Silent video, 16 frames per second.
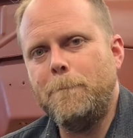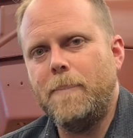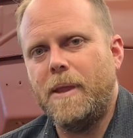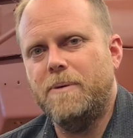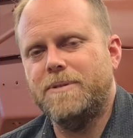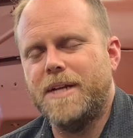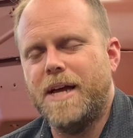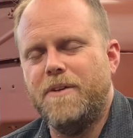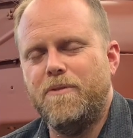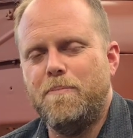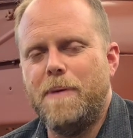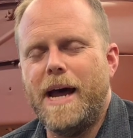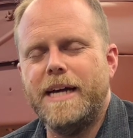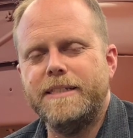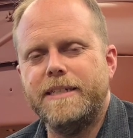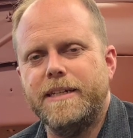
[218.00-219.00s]
was kind of a
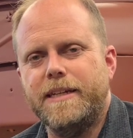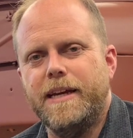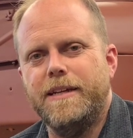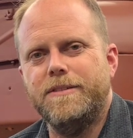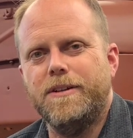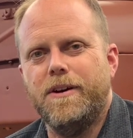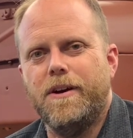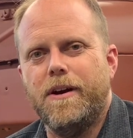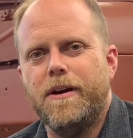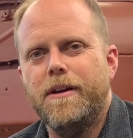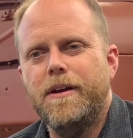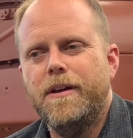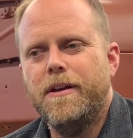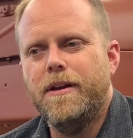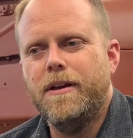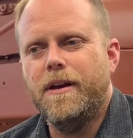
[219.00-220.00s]
basket case car.
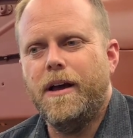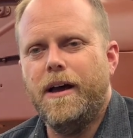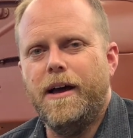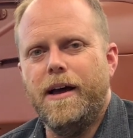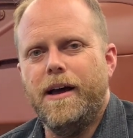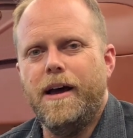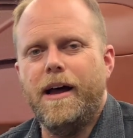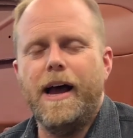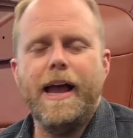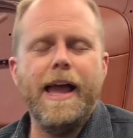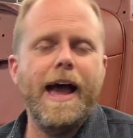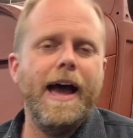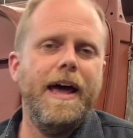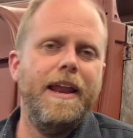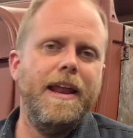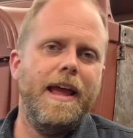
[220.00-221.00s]
I
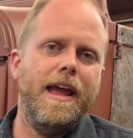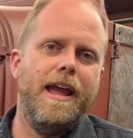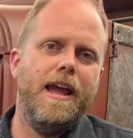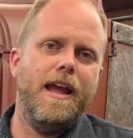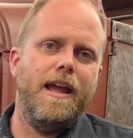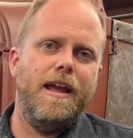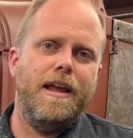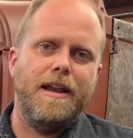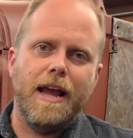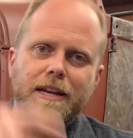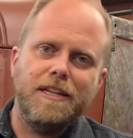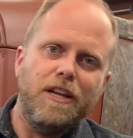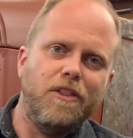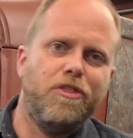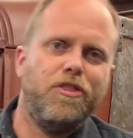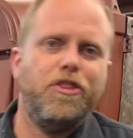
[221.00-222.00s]
had a
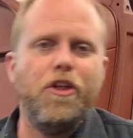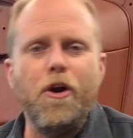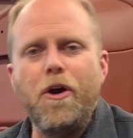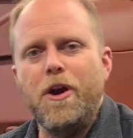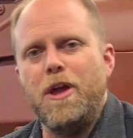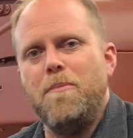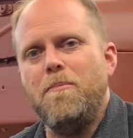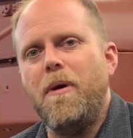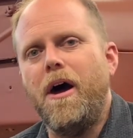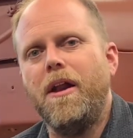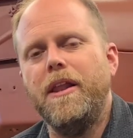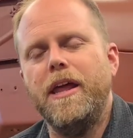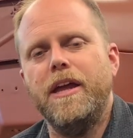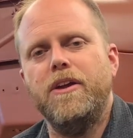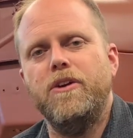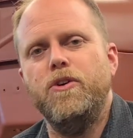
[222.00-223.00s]
1930
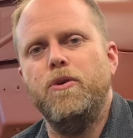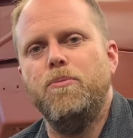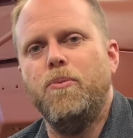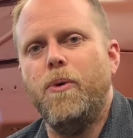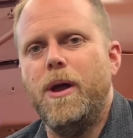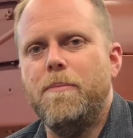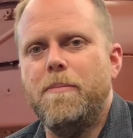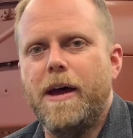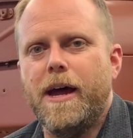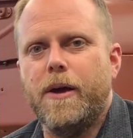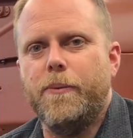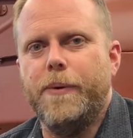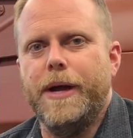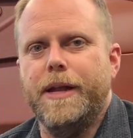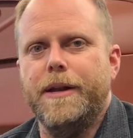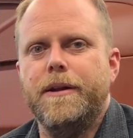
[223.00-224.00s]
Model A coupe way back
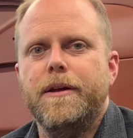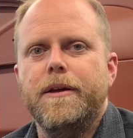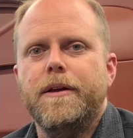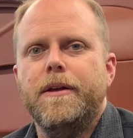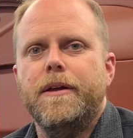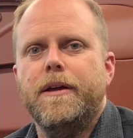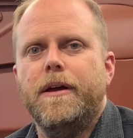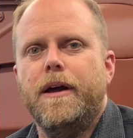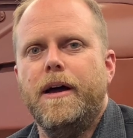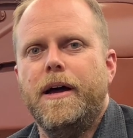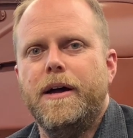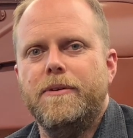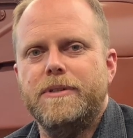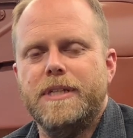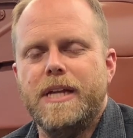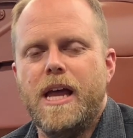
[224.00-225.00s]
when.
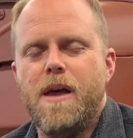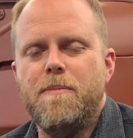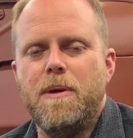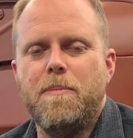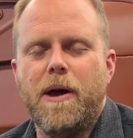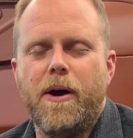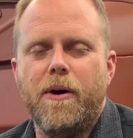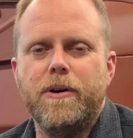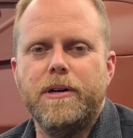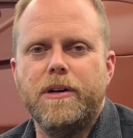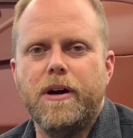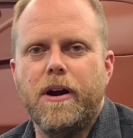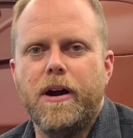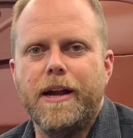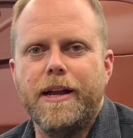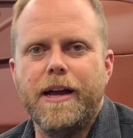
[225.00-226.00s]
It was a Hemi powered
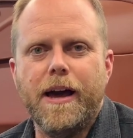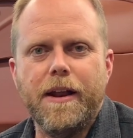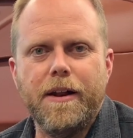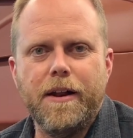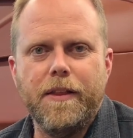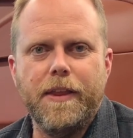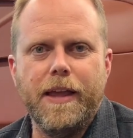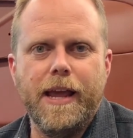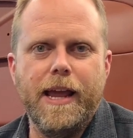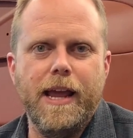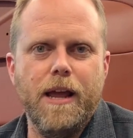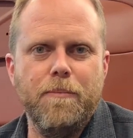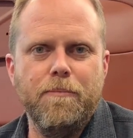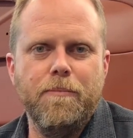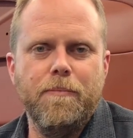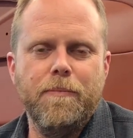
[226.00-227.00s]
car. I got it on the
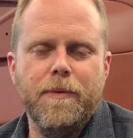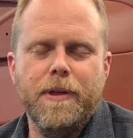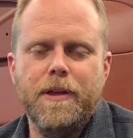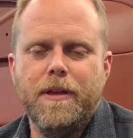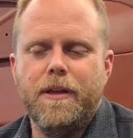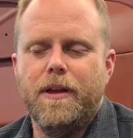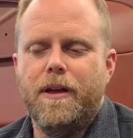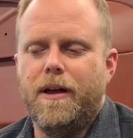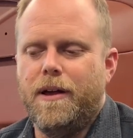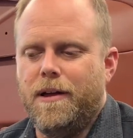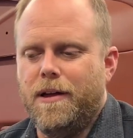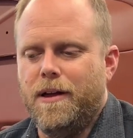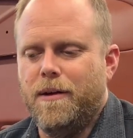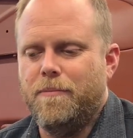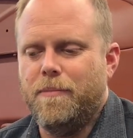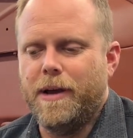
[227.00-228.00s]
HAMB.
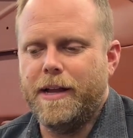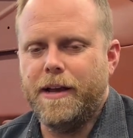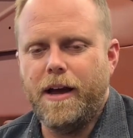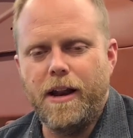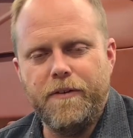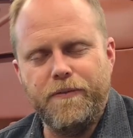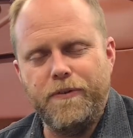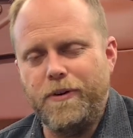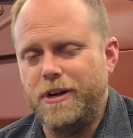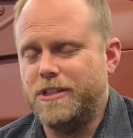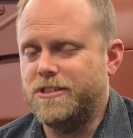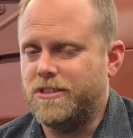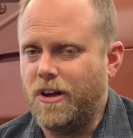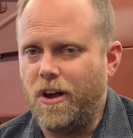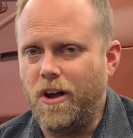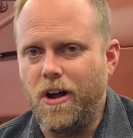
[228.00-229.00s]
I got it for a
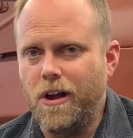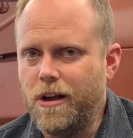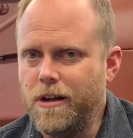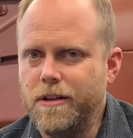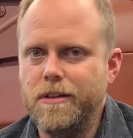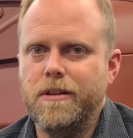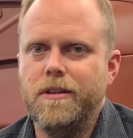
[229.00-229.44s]
song.